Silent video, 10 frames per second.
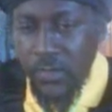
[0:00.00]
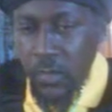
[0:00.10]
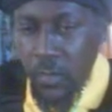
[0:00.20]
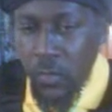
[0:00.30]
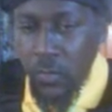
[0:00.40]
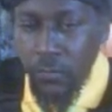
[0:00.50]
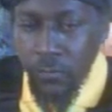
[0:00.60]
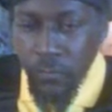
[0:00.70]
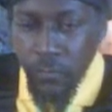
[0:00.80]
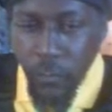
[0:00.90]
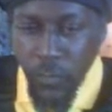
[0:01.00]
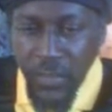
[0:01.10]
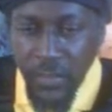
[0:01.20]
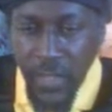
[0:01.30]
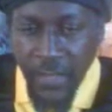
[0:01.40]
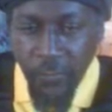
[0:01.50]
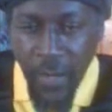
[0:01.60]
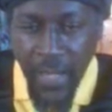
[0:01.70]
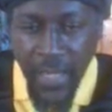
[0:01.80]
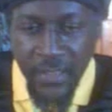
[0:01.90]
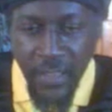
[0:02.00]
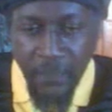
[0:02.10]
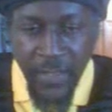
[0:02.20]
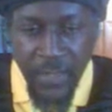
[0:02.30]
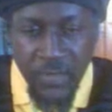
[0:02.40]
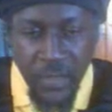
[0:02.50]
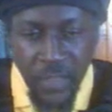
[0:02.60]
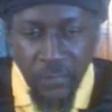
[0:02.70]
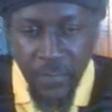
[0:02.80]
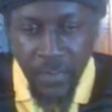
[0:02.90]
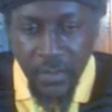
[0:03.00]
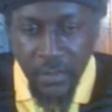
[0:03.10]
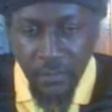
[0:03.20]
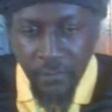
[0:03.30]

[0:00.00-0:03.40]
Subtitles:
So, we did not rise up against the government.